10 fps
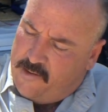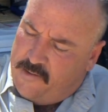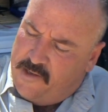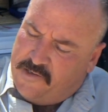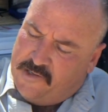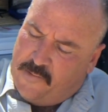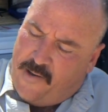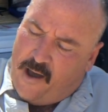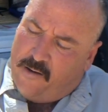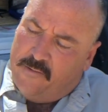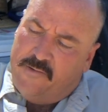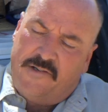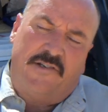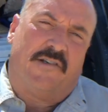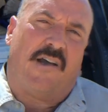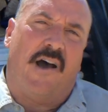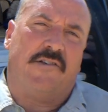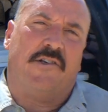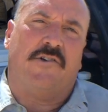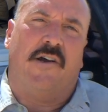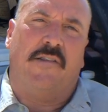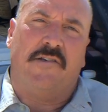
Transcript: This is a concentrate.